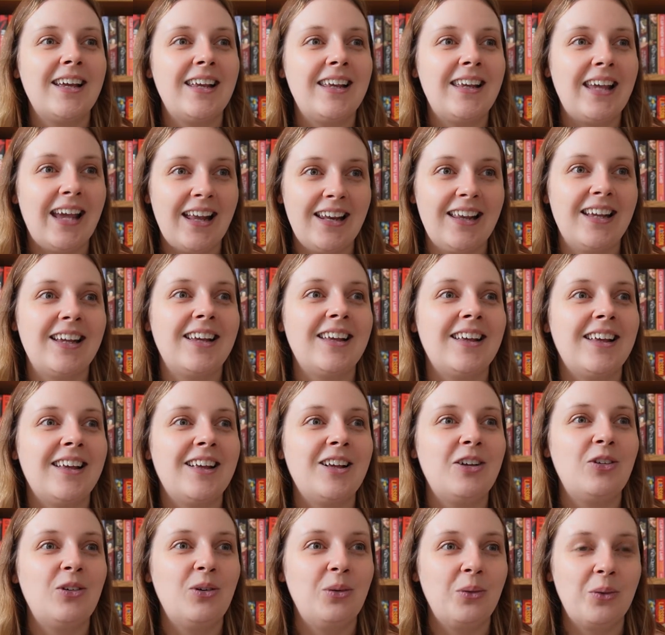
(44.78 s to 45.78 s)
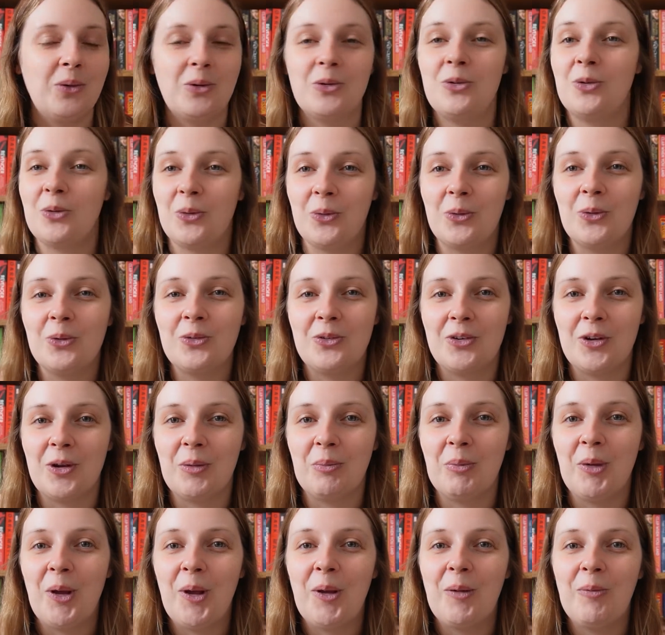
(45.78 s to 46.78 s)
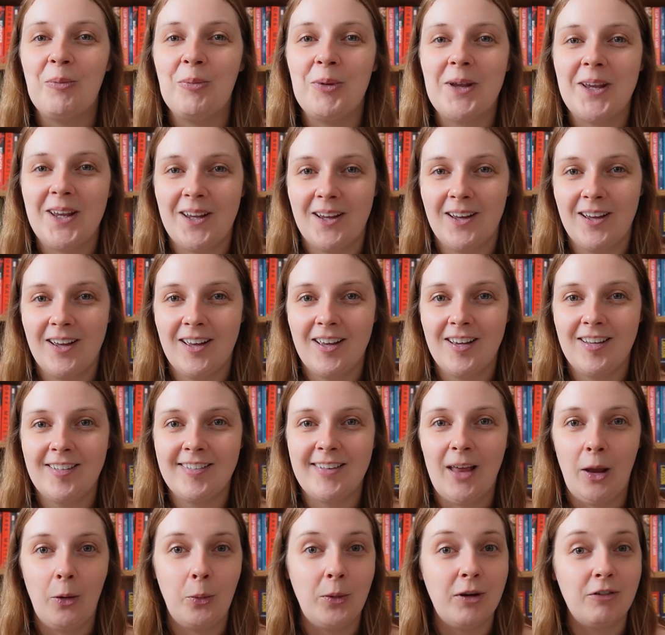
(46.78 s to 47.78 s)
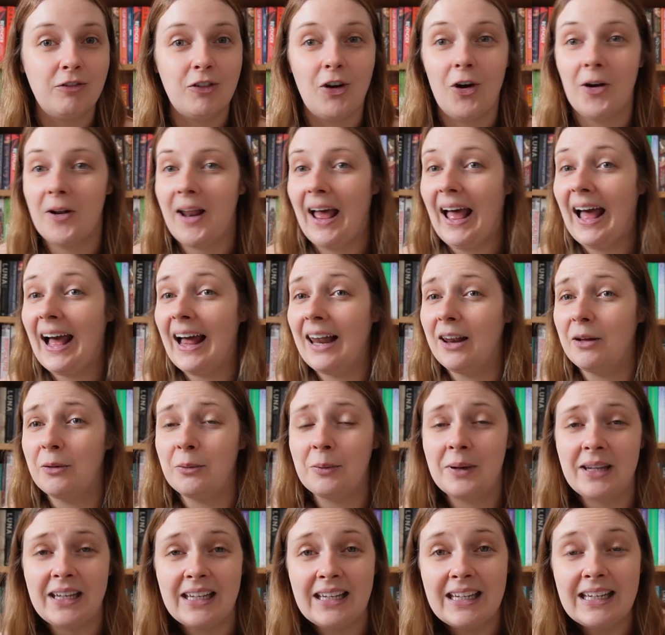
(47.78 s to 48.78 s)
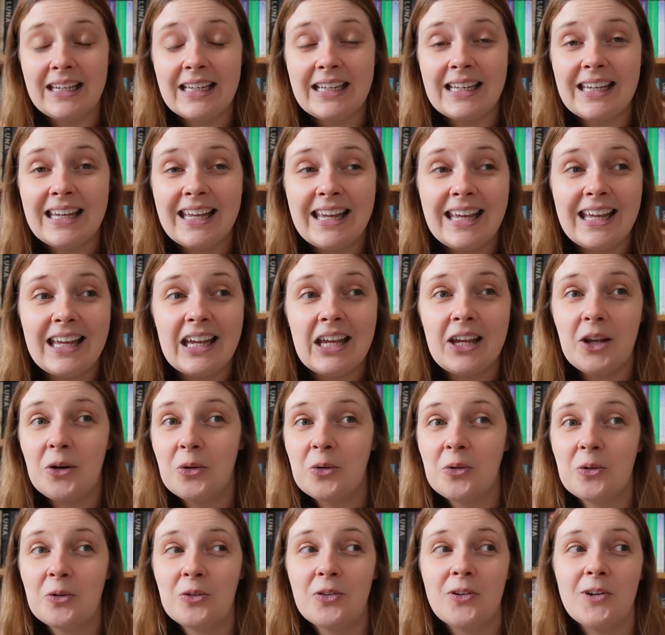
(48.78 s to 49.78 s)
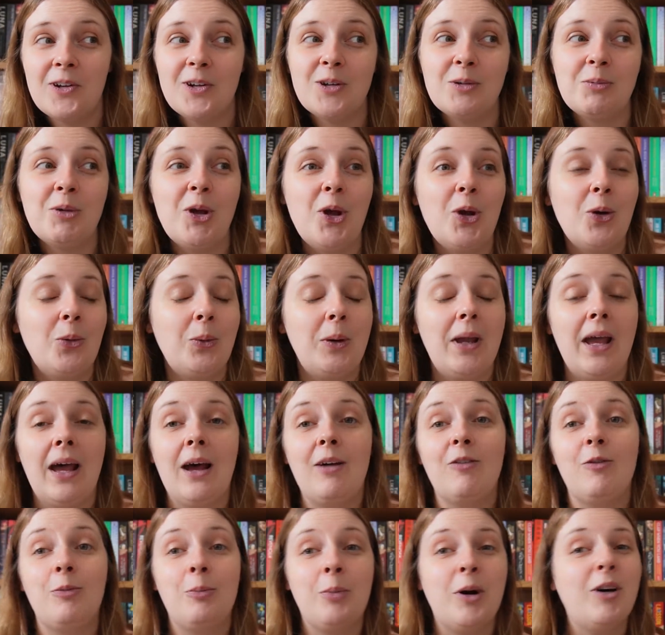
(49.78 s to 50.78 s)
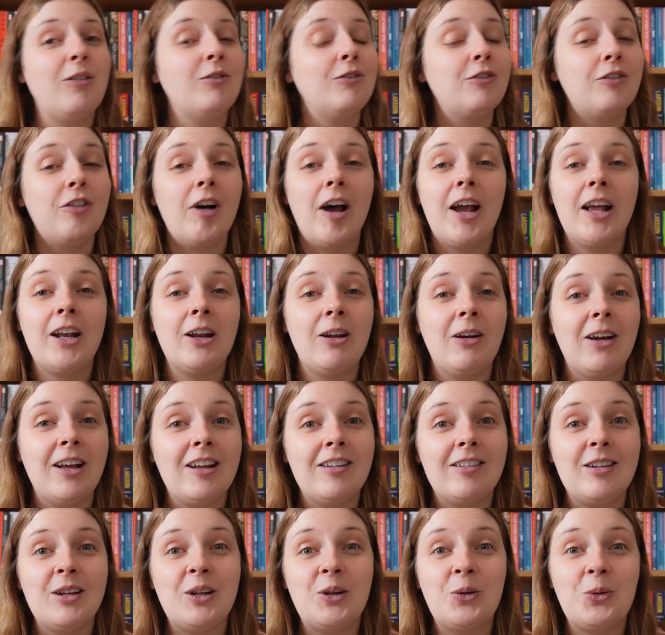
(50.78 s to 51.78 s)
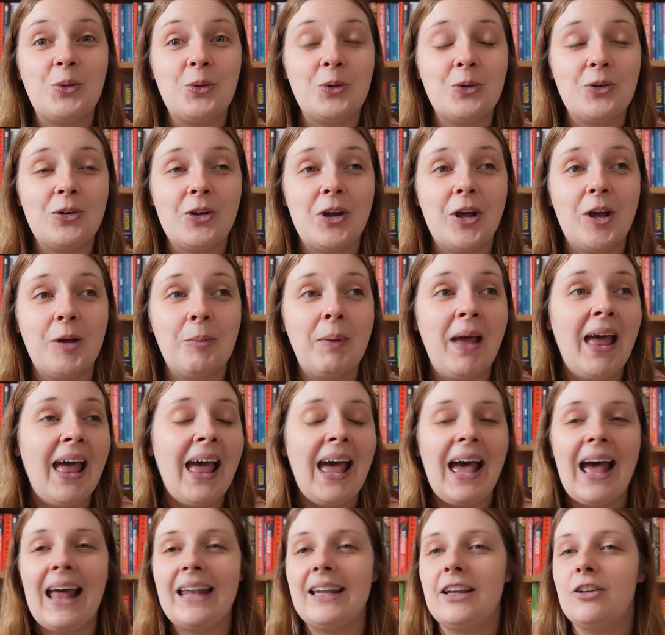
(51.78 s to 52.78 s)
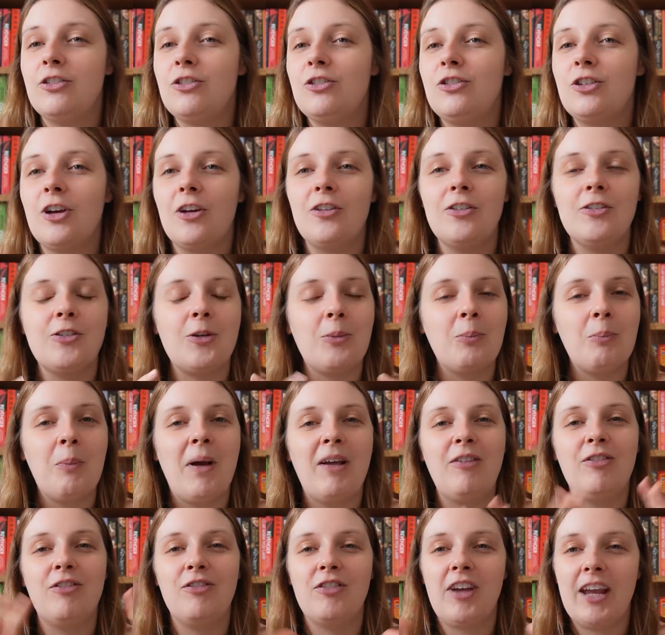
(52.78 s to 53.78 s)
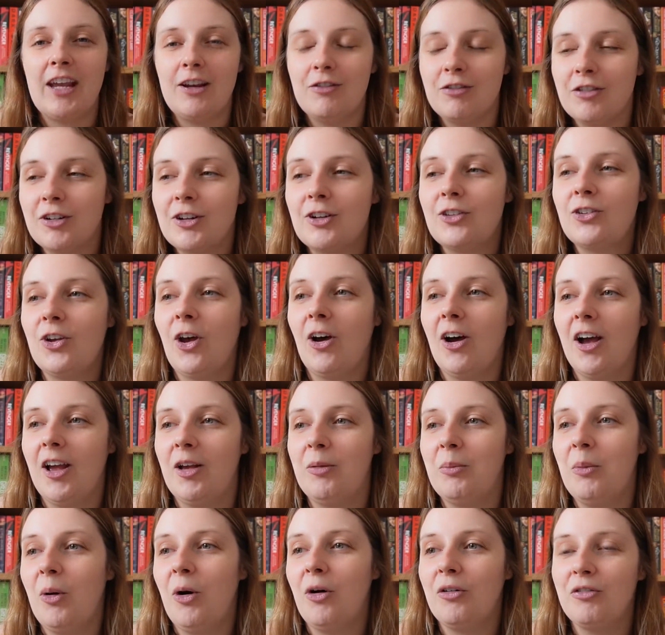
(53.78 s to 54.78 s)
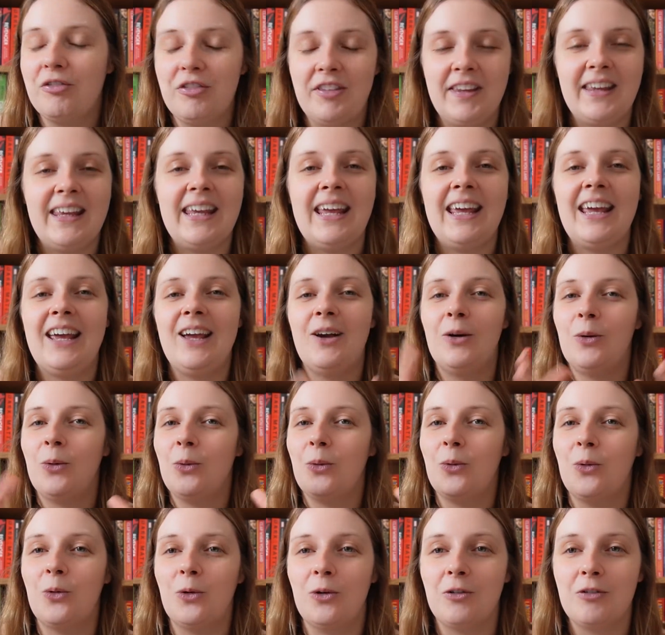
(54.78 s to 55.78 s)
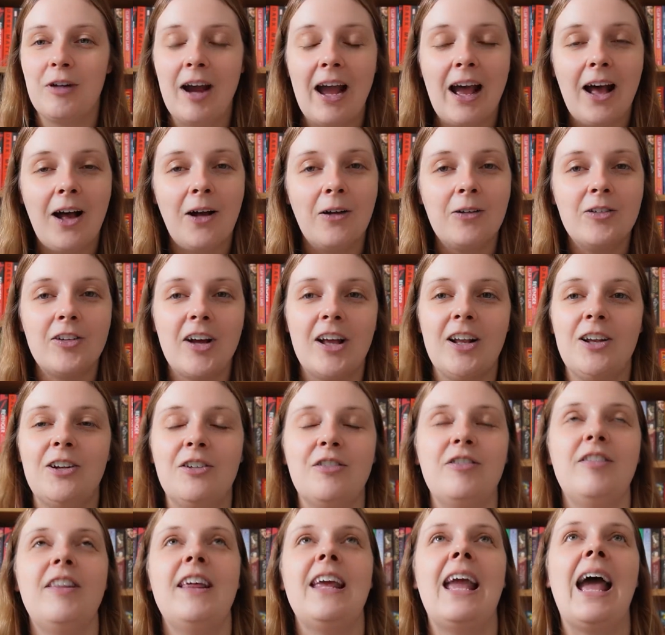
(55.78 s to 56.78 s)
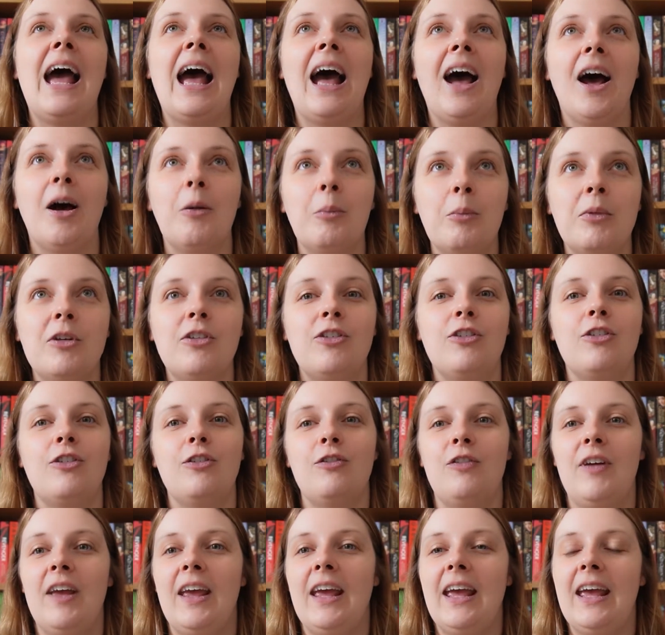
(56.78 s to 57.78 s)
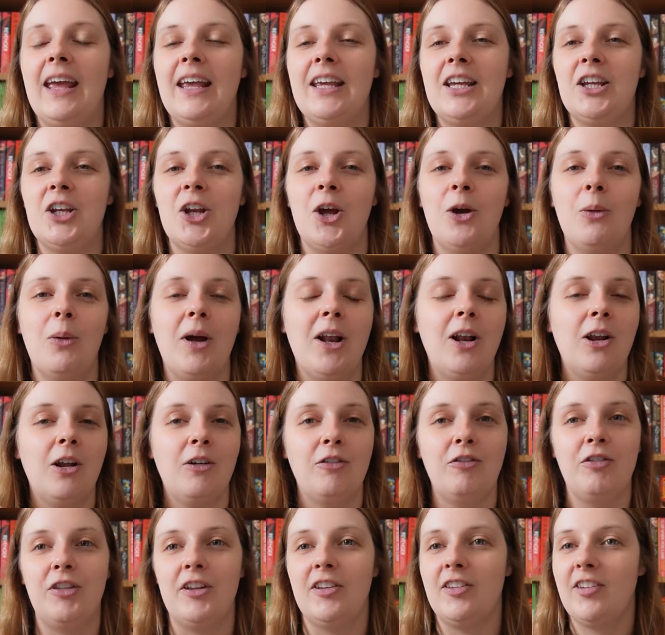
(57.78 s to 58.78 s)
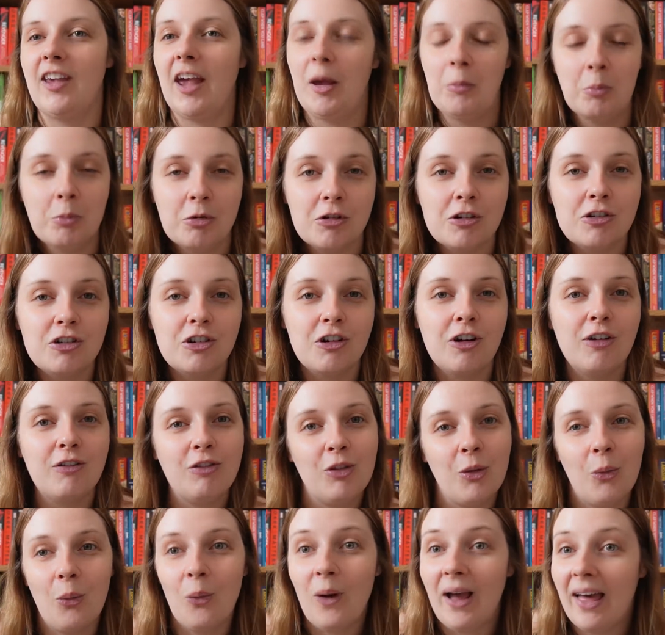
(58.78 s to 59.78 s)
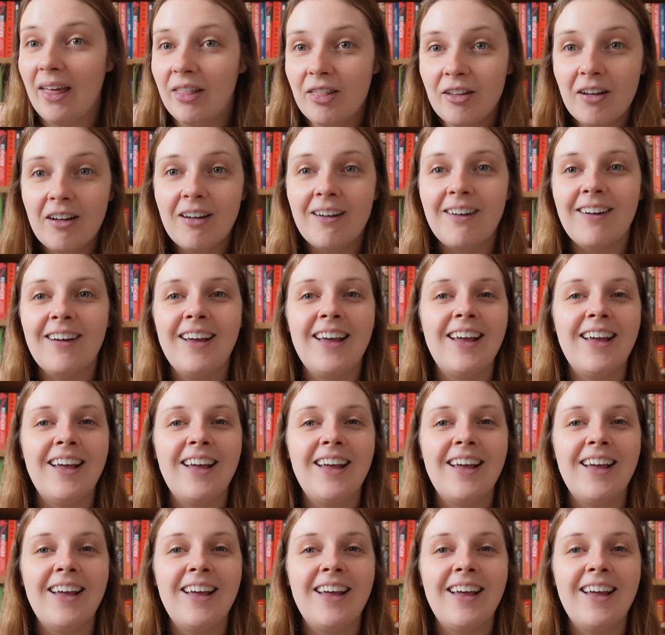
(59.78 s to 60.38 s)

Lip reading: getting towards autumn because we've got Halloween in autumn, we have bonfire night in autumn, and it's just my favourite time of the year all around. I love the atmosphere, you know, I love the temperature of the weather.